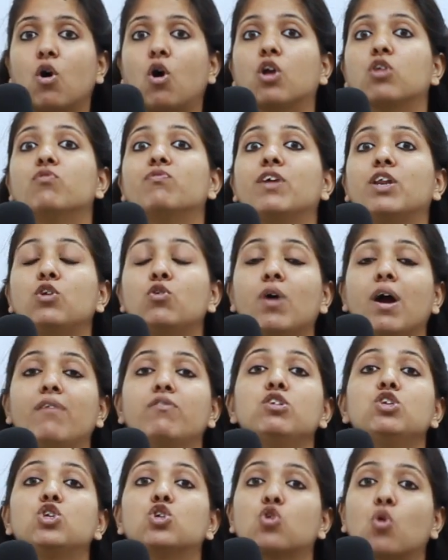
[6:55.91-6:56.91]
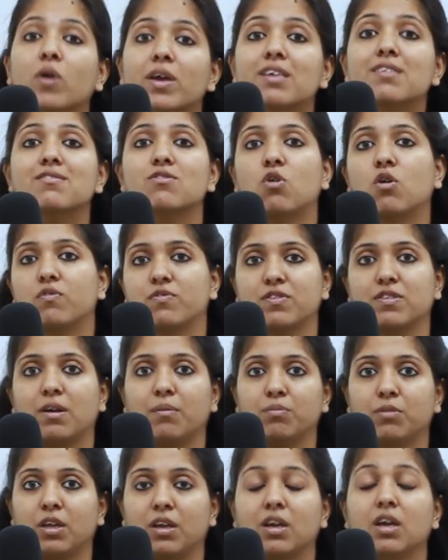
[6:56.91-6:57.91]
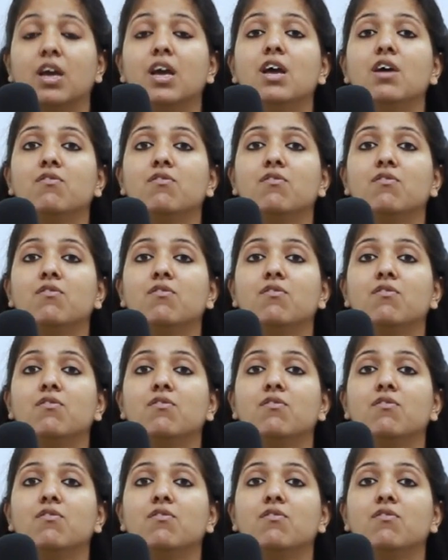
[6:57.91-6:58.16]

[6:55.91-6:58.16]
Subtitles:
or when you have a choice of something.